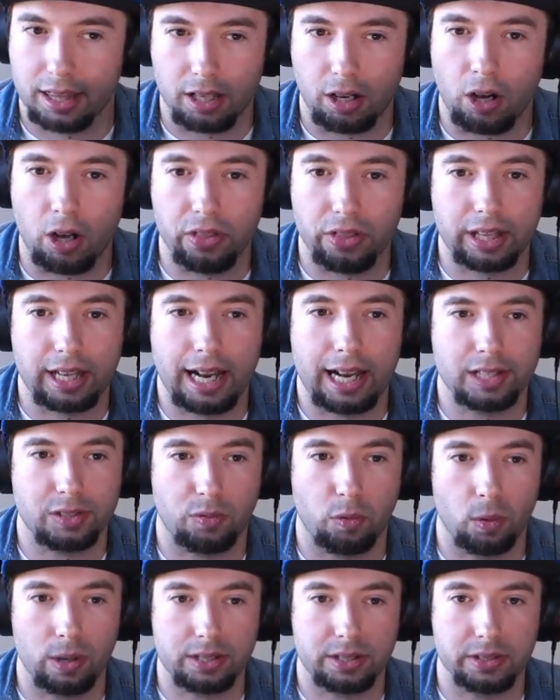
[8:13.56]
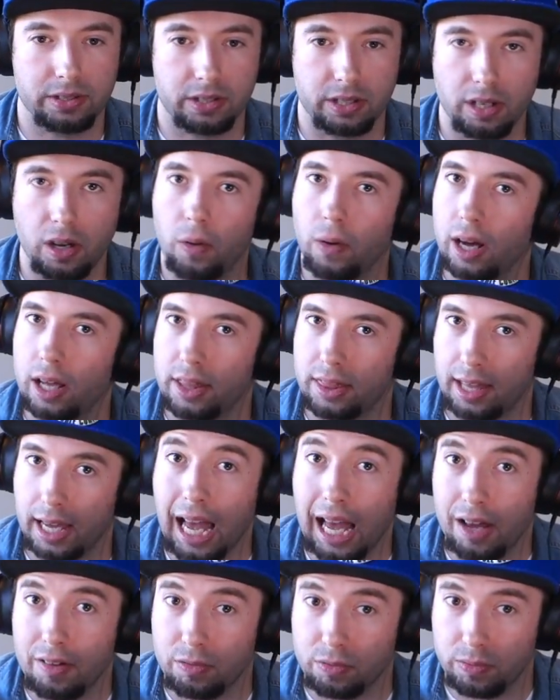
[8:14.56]
All the guys' voices, you know what? They
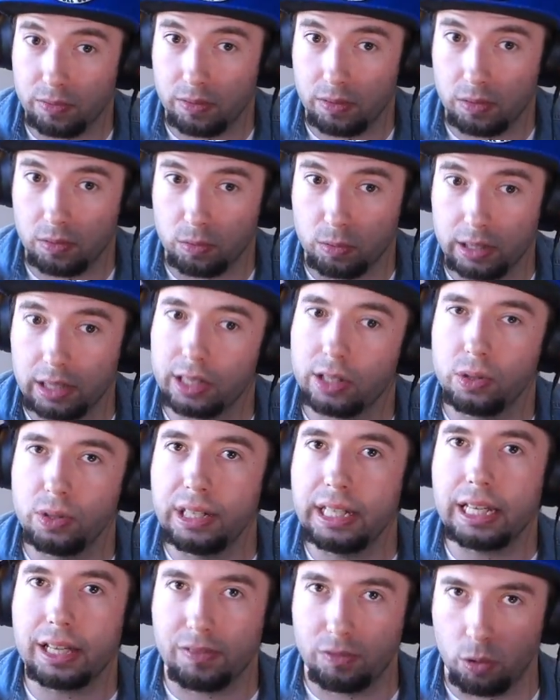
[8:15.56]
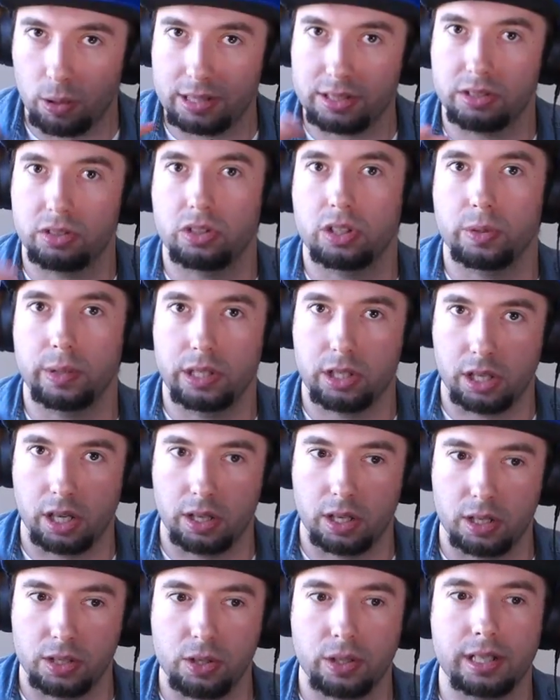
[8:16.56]
have really unique voices to each
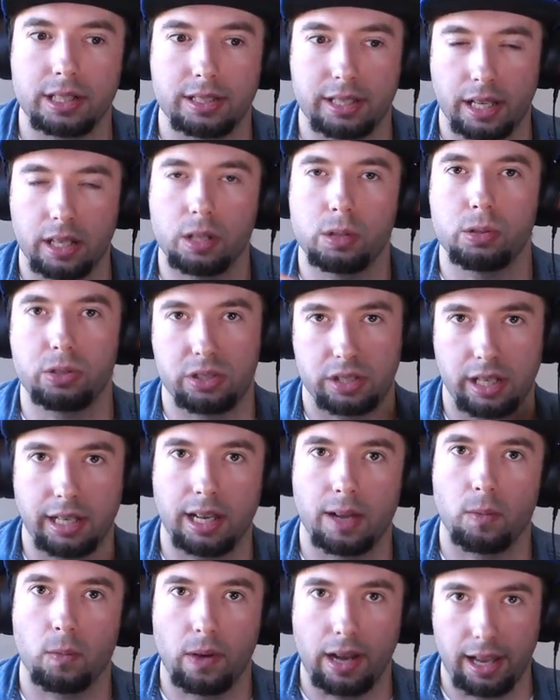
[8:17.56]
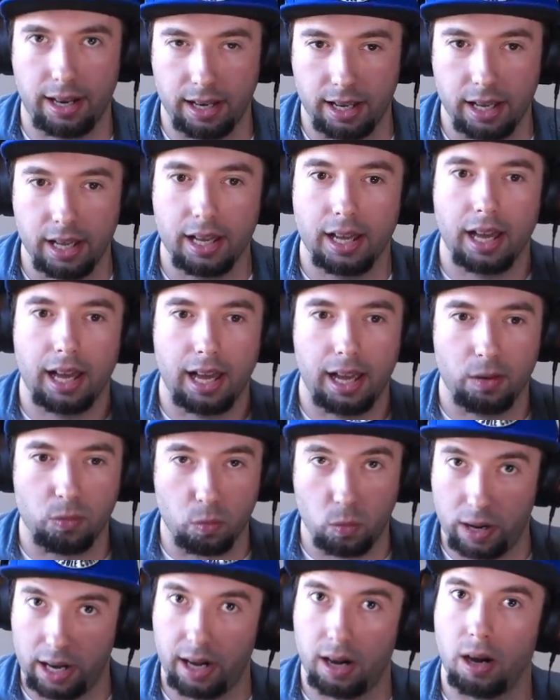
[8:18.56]
other. You can tell who's singing when and
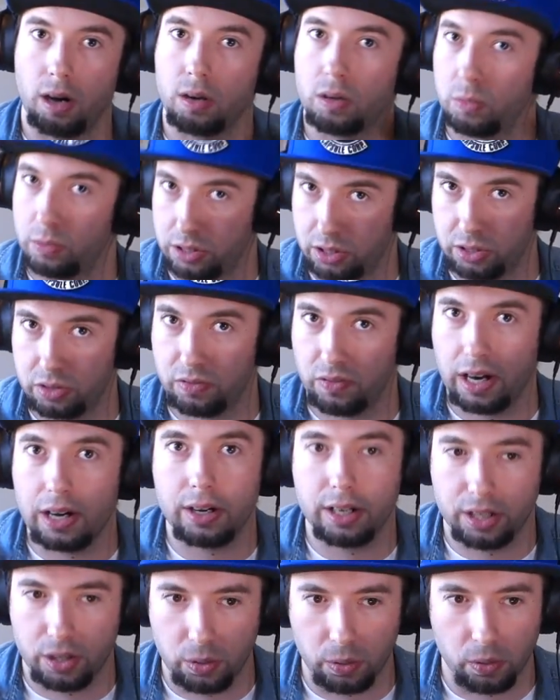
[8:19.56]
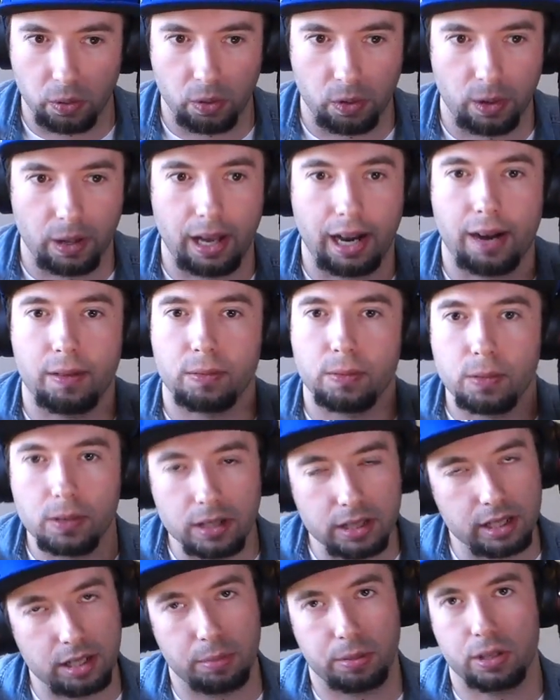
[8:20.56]
where, which is very cool. And I
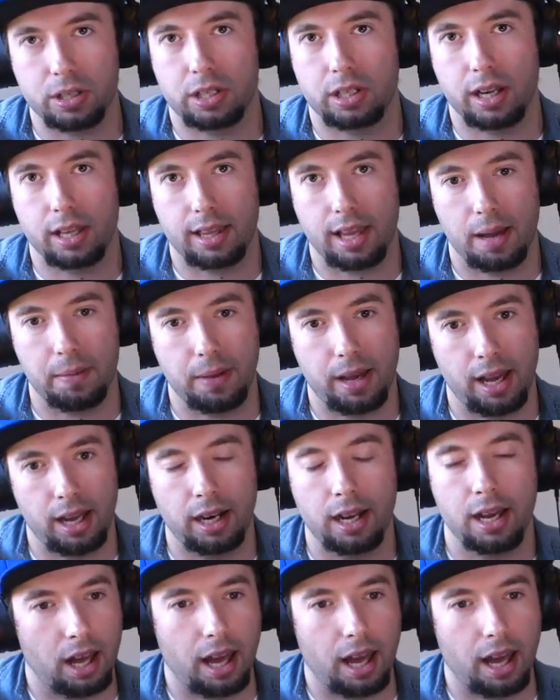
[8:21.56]
really appreciate that, man.